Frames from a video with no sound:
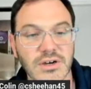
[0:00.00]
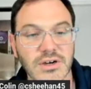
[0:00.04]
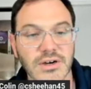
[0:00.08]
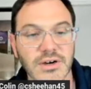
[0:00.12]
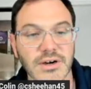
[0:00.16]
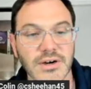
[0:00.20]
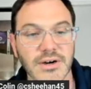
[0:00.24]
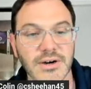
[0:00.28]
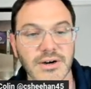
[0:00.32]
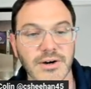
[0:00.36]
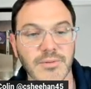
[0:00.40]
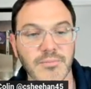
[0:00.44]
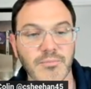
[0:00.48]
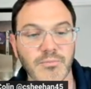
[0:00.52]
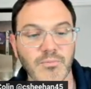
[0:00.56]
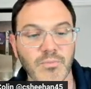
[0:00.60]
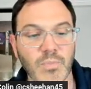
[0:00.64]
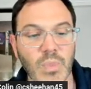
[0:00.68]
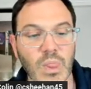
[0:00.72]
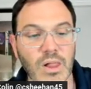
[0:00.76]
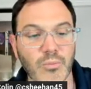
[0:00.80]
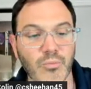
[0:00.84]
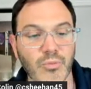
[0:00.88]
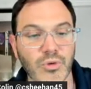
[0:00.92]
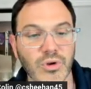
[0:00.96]
I'm
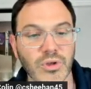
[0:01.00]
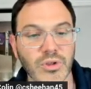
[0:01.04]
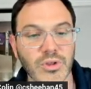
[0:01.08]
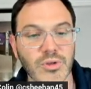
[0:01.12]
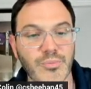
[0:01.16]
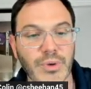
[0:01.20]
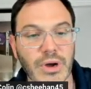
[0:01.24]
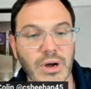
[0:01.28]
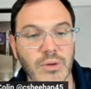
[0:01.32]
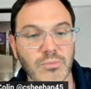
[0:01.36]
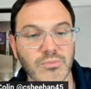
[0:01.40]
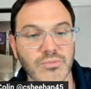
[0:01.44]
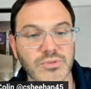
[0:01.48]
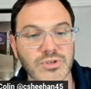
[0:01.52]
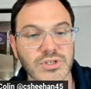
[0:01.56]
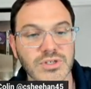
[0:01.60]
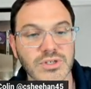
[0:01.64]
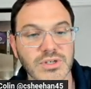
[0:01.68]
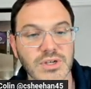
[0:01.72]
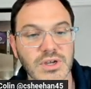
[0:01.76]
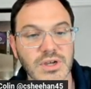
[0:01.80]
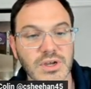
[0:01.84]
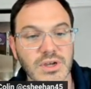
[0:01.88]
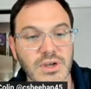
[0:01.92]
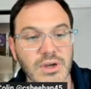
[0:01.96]
really pumped
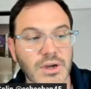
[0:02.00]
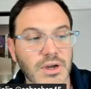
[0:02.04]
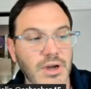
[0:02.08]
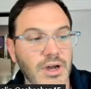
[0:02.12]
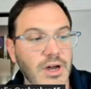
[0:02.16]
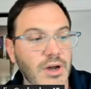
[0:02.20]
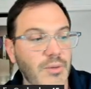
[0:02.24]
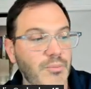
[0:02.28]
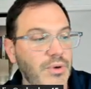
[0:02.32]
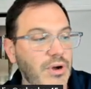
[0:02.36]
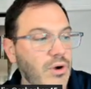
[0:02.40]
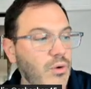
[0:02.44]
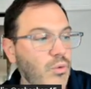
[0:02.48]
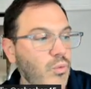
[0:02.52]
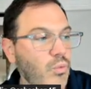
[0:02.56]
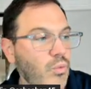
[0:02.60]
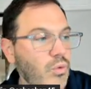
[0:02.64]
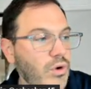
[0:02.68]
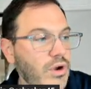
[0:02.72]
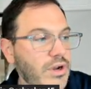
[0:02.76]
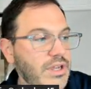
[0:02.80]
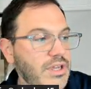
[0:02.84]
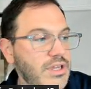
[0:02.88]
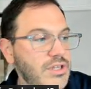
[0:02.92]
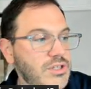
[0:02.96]
about
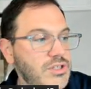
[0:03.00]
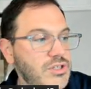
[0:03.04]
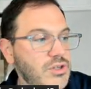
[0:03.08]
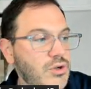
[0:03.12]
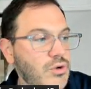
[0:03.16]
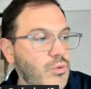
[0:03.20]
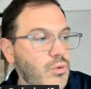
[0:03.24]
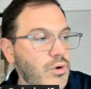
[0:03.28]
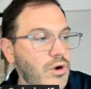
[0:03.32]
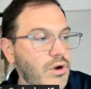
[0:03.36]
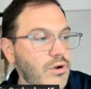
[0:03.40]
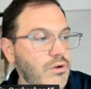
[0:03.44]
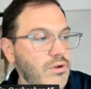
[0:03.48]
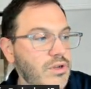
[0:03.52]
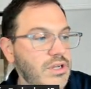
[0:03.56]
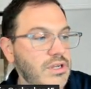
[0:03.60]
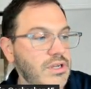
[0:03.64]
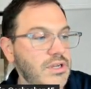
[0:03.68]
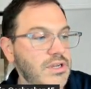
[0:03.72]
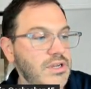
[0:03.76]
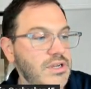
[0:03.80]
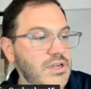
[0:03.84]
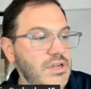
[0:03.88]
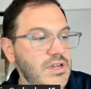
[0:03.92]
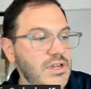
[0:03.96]
what
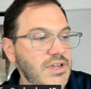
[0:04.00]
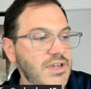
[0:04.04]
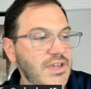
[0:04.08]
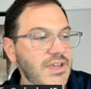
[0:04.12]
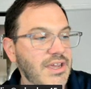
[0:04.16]
Antiquarian